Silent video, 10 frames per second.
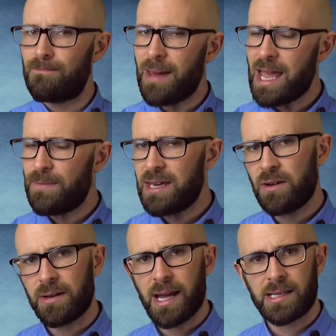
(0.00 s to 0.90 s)
may be
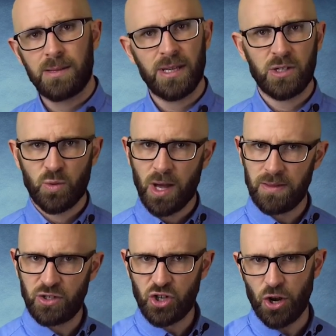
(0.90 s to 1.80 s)
your next
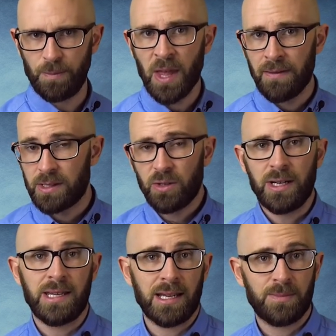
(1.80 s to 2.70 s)
binge-worthy show. The story
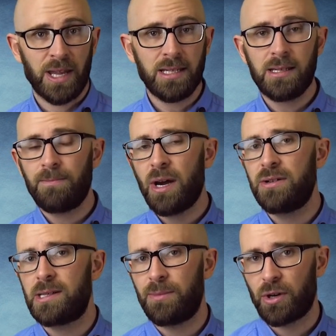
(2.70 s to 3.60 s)
takes place in a
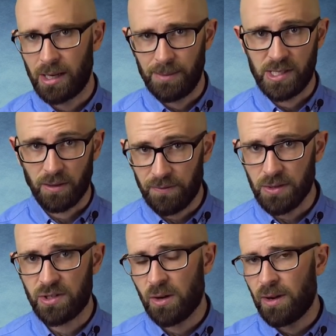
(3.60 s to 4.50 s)
post-apocalyptic
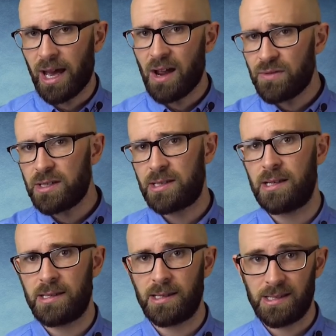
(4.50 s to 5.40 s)
future where average
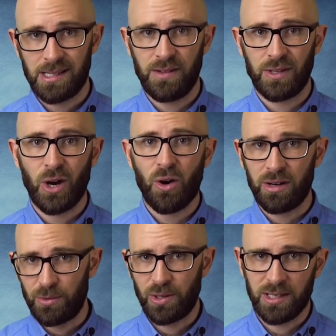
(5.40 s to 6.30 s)
citizens live in
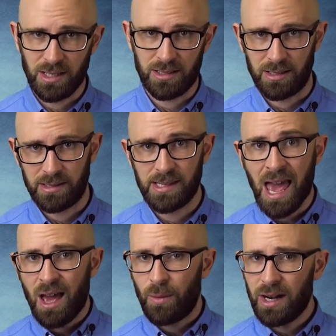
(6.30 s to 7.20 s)
horrible conditions.
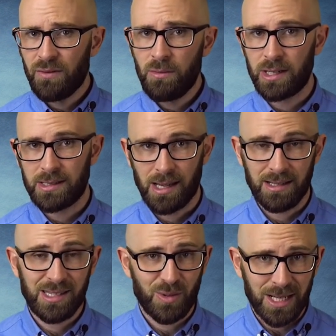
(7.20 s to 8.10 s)
When everyone
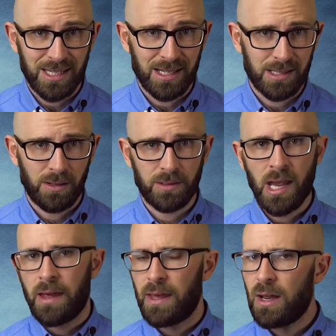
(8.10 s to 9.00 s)
turns 20 years old,
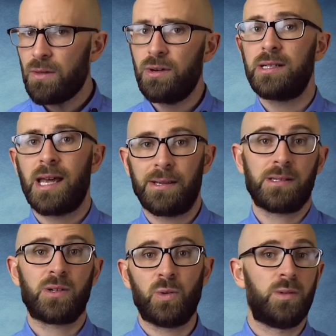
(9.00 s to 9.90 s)
they go through a
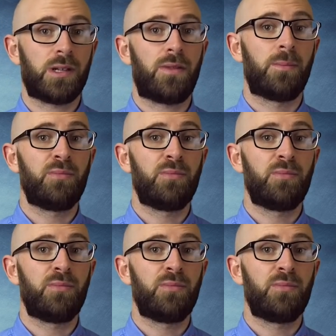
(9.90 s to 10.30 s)
test called The